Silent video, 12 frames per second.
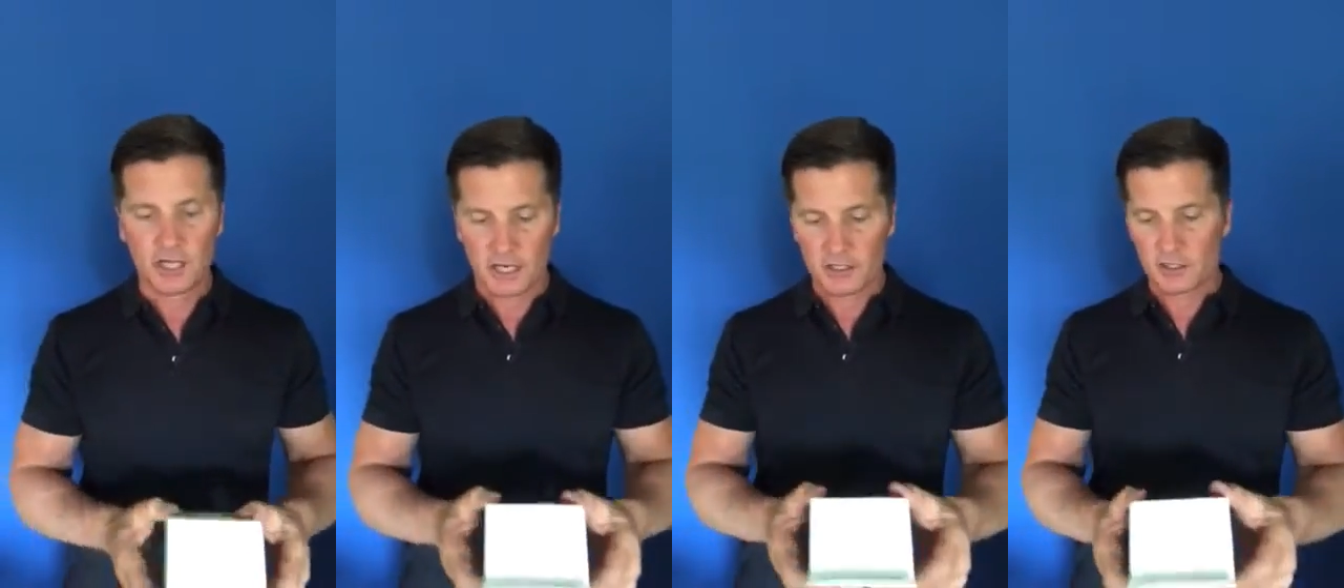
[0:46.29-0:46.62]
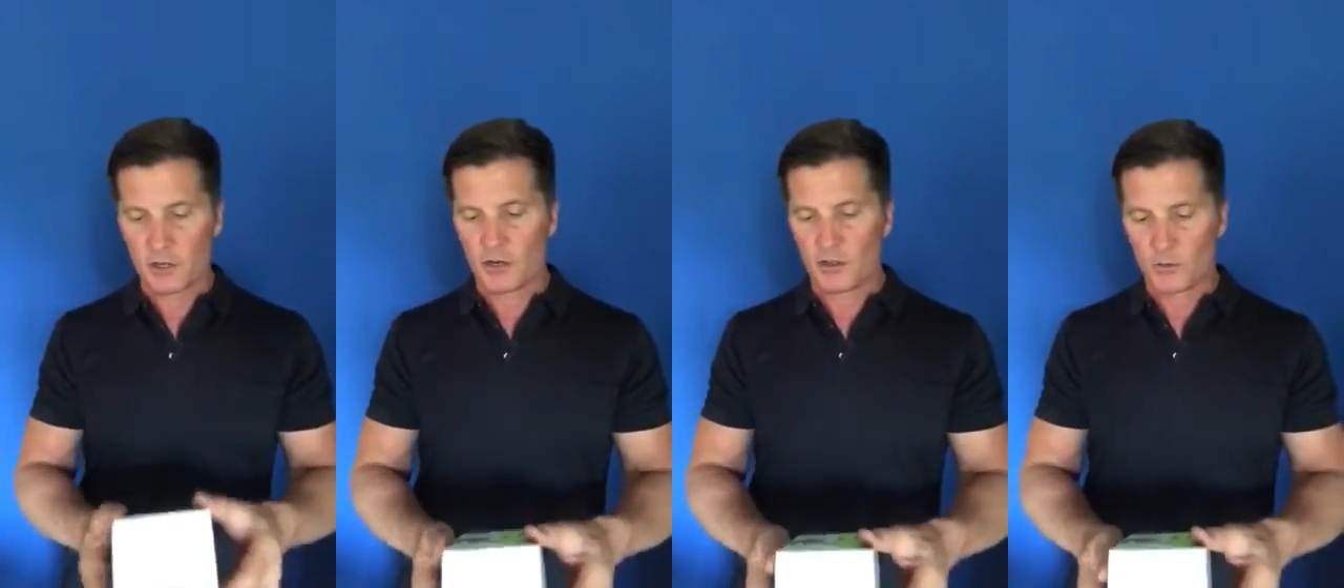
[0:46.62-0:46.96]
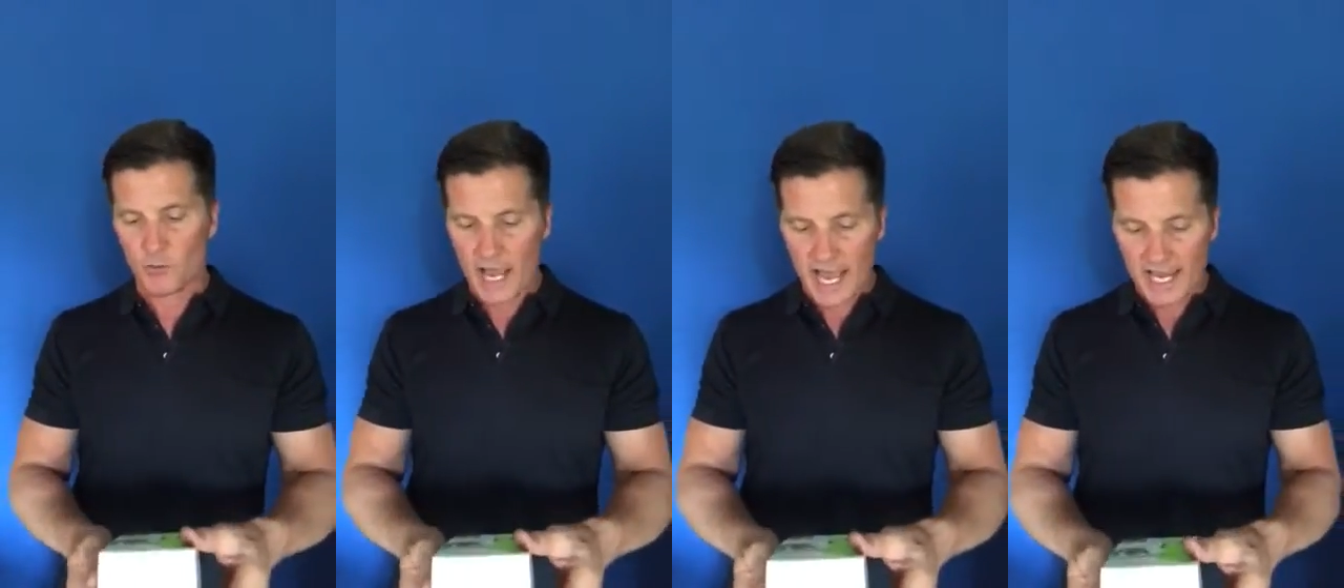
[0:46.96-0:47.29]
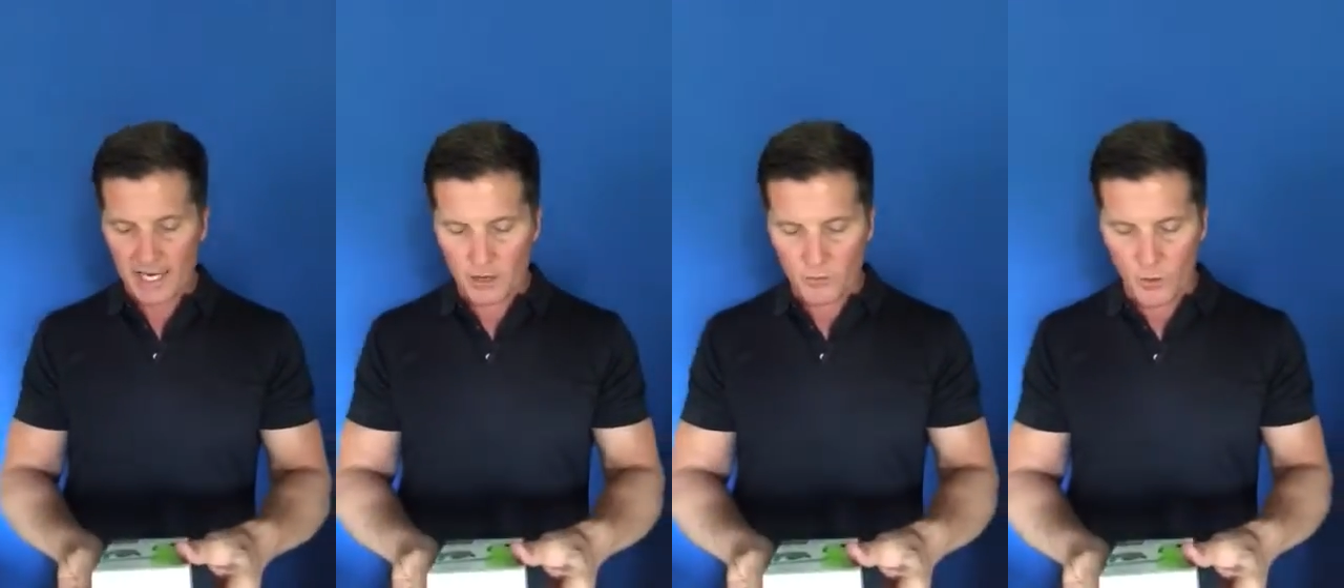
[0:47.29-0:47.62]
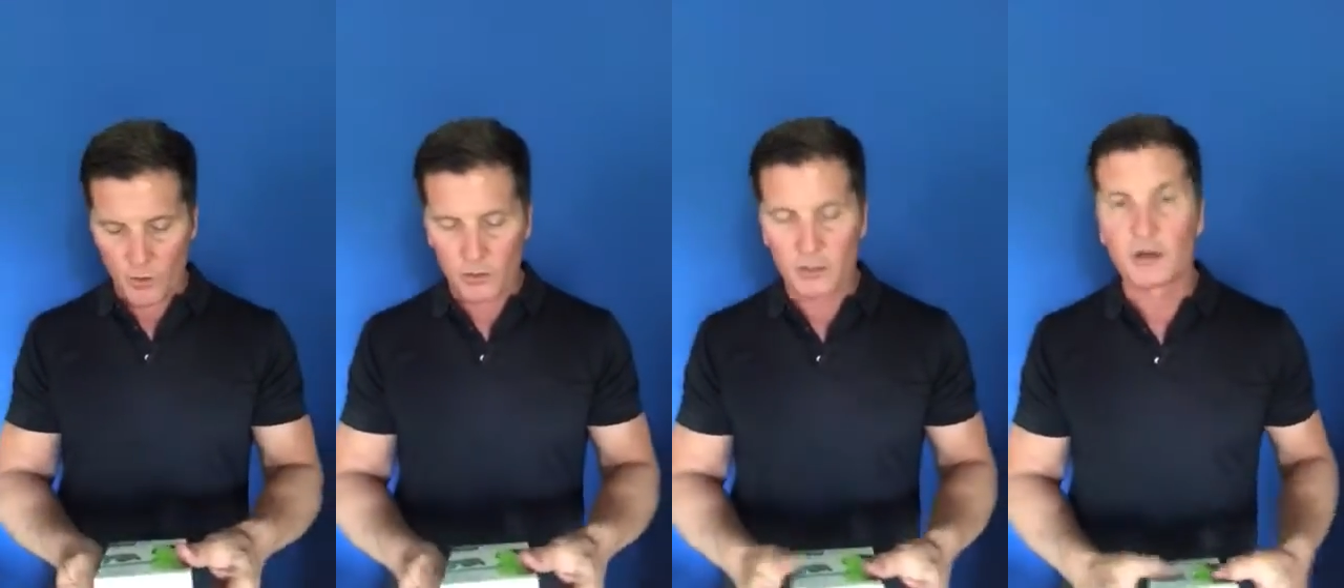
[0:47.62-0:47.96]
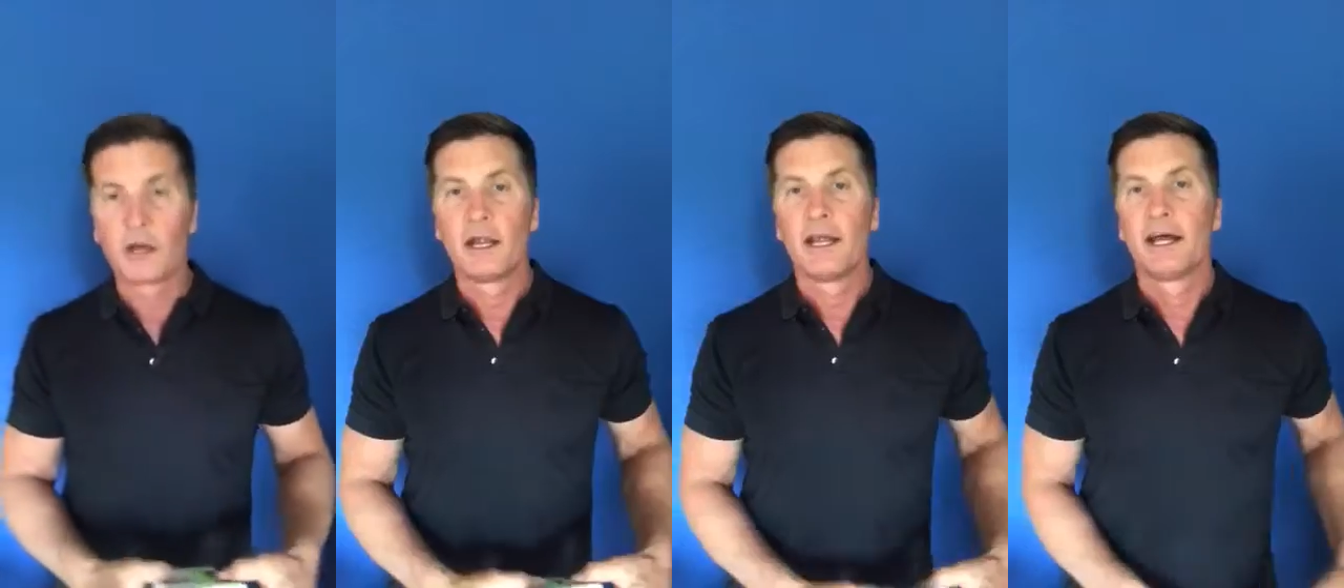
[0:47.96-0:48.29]
it's called the RAD roller,
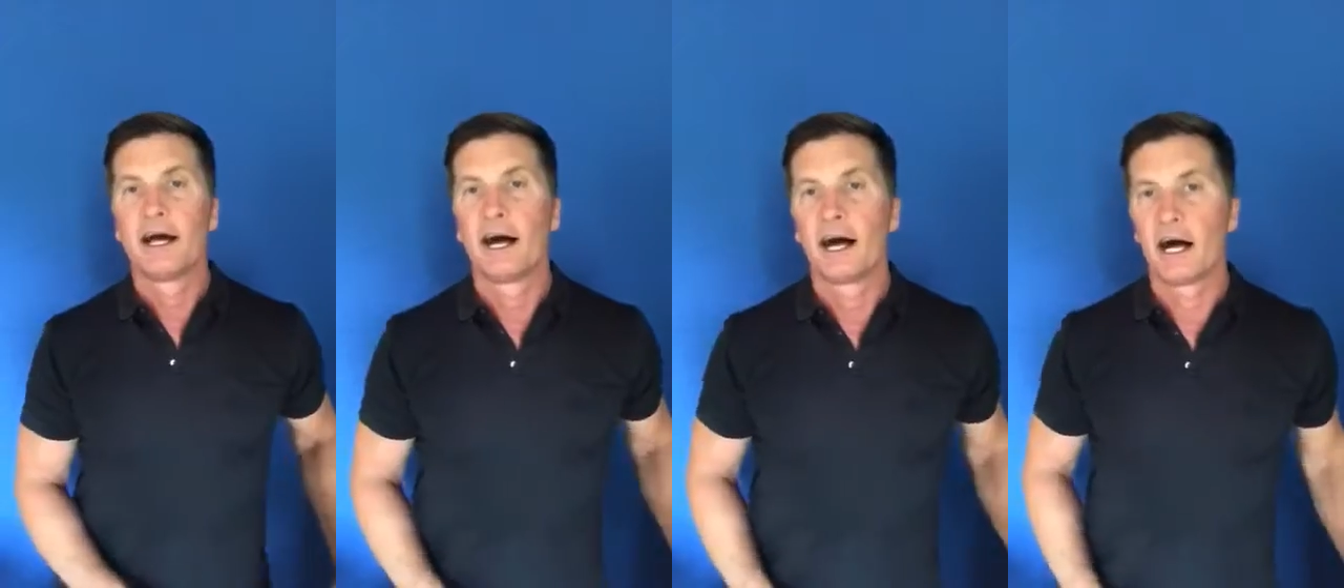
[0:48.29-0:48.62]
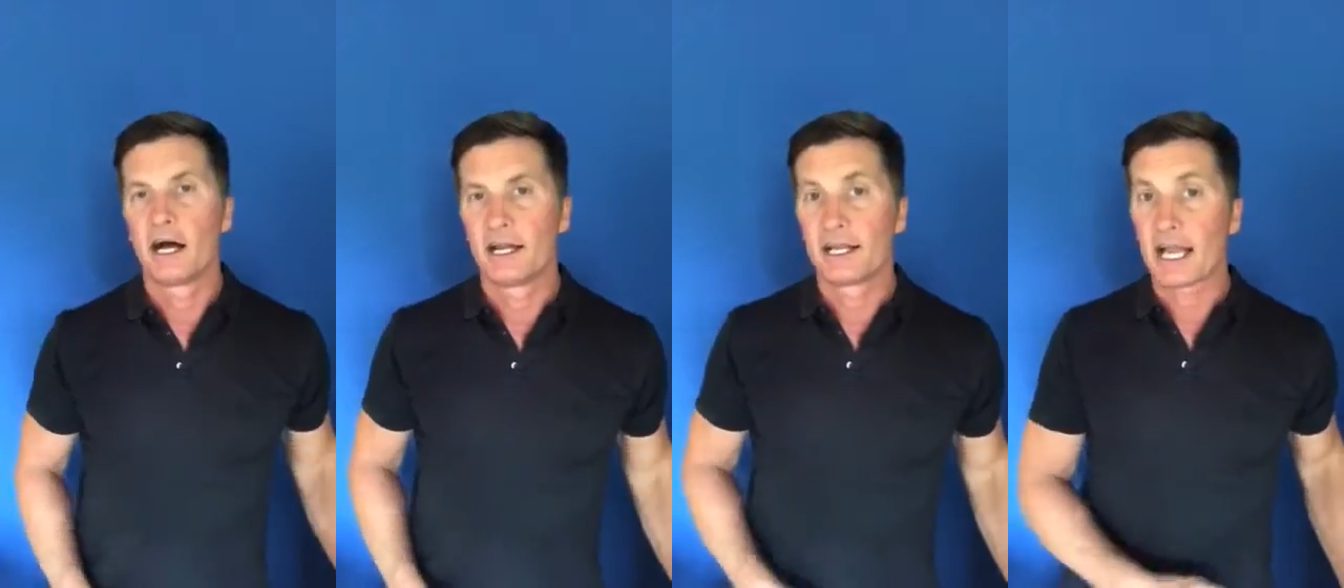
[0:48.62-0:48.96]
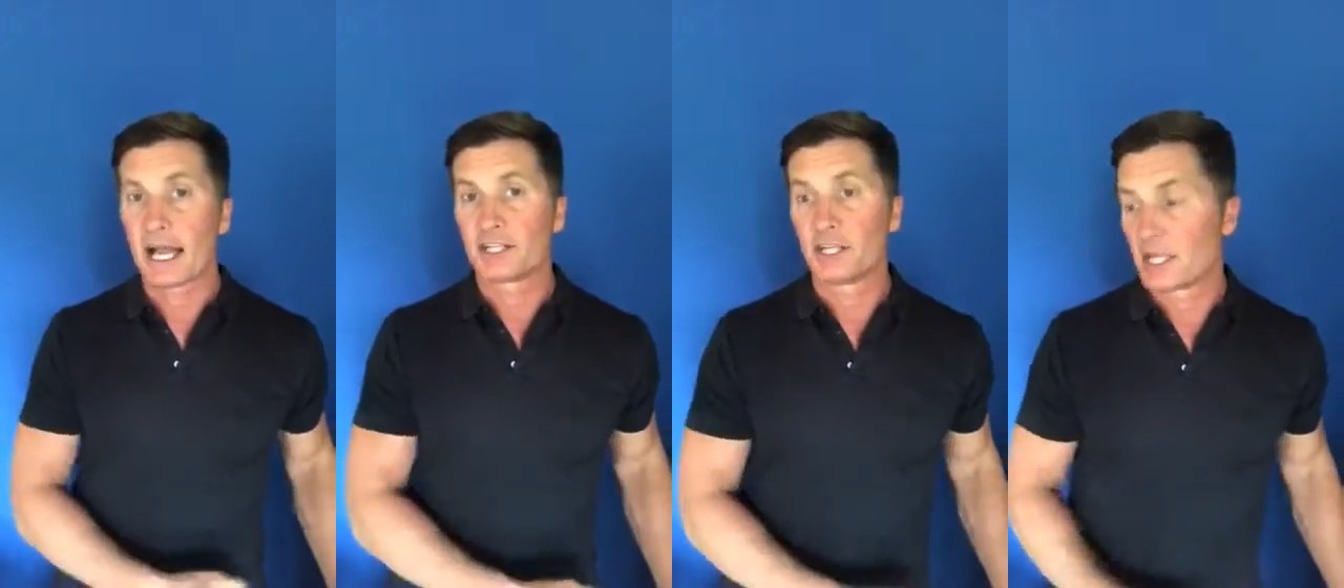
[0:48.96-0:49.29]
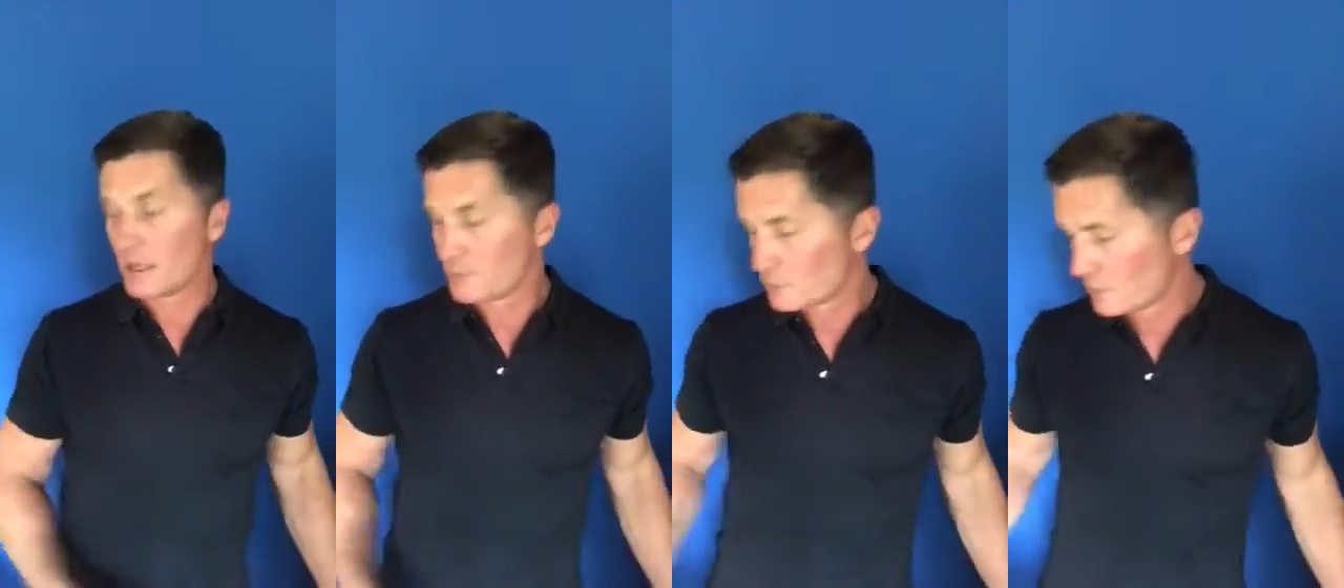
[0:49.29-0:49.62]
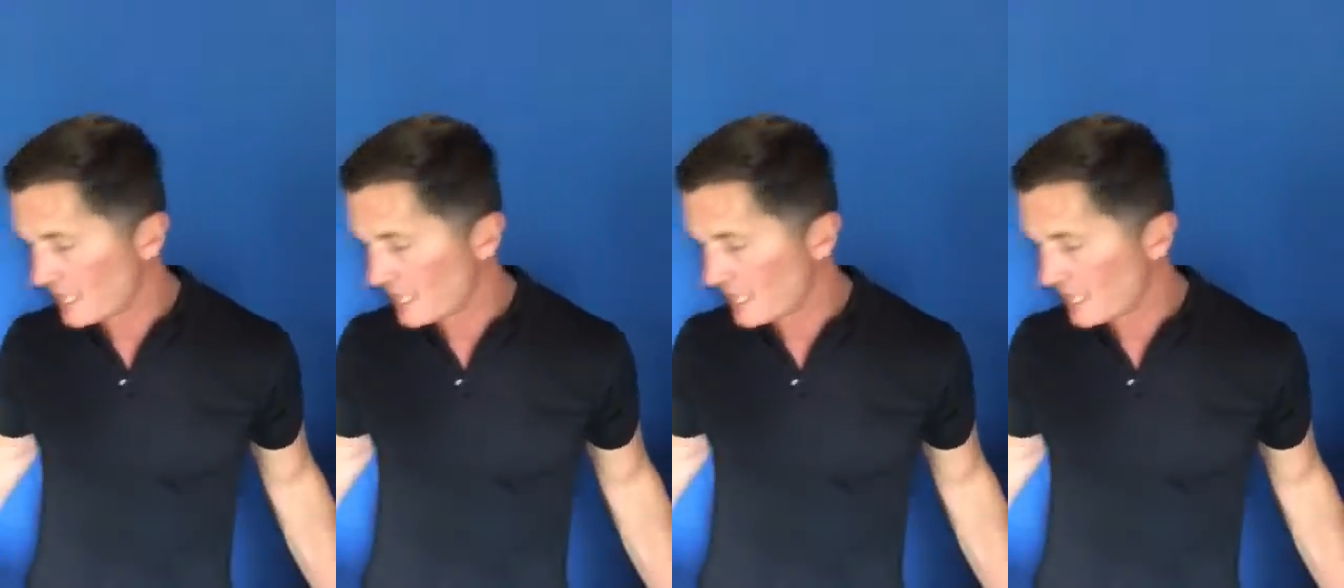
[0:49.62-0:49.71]
and it actually comes